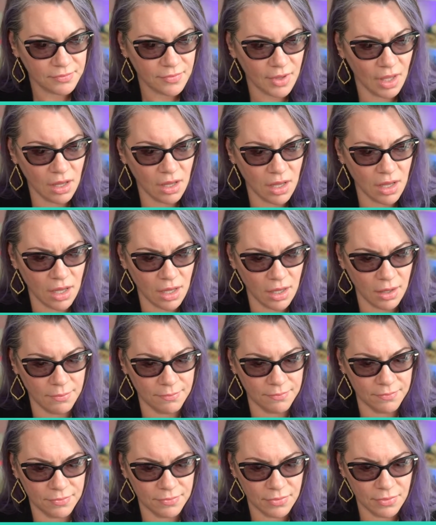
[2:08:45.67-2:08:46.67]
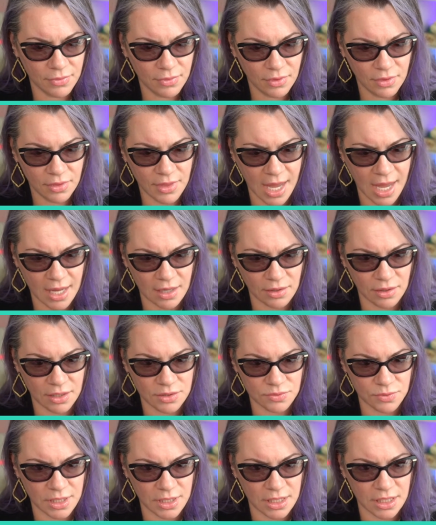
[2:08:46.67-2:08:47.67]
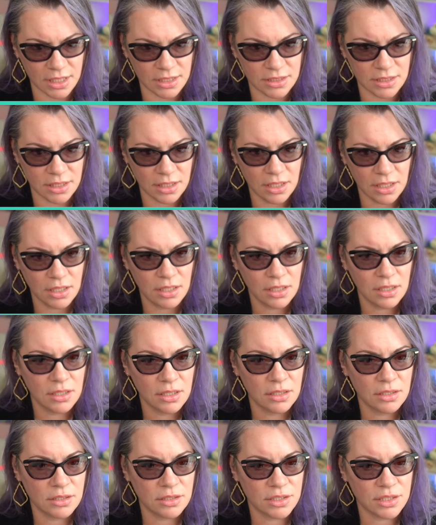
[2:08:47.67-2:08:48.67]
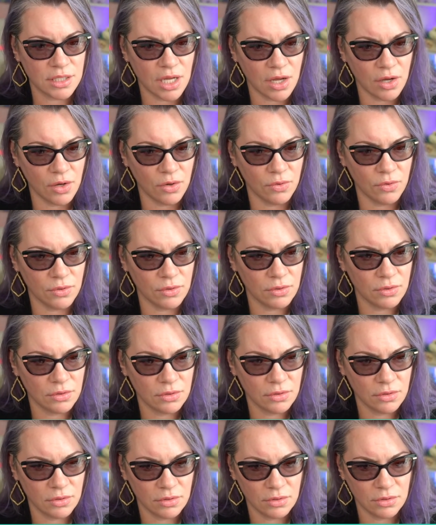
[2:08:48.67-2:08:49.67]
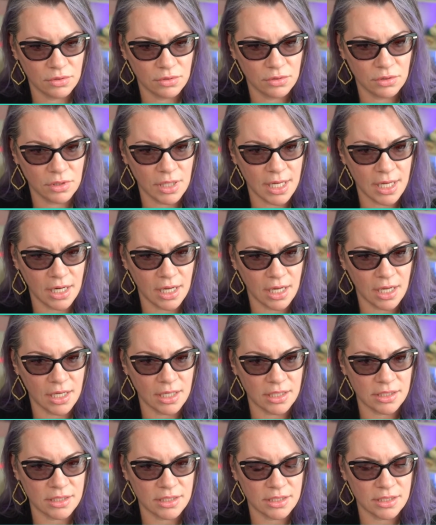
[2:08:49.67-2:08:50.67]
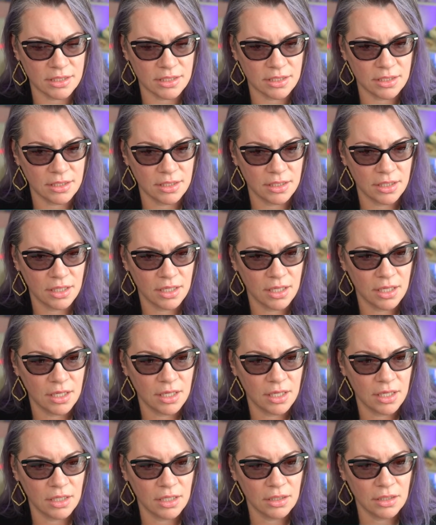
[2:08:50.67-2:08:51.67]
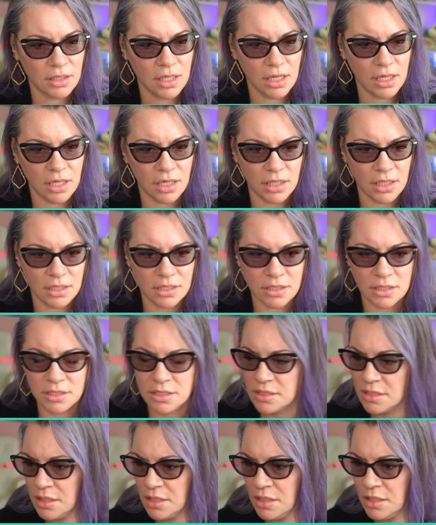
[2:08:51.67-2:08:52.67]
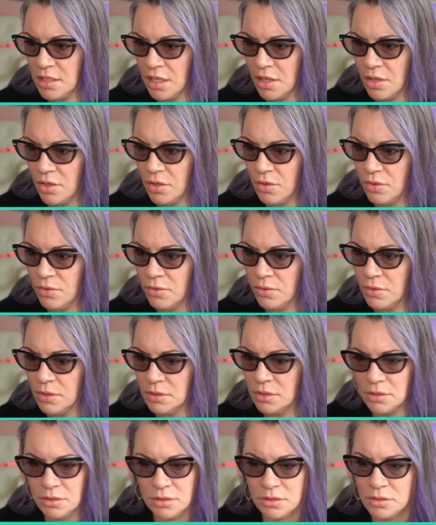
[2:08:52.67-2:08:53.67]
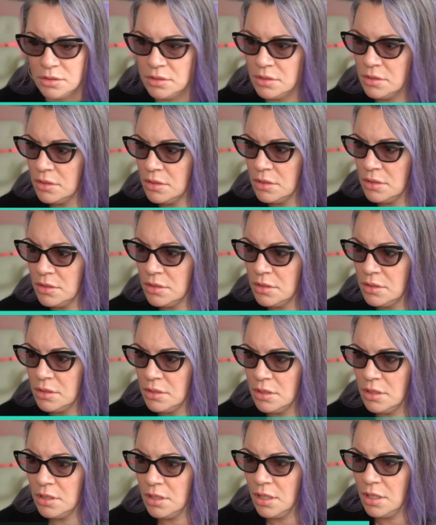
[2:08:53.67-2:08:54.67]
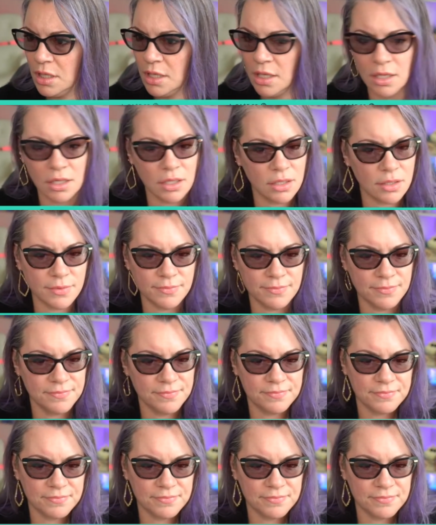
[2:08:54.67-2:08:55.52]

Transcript: um that is what it is. So let us let us go. Um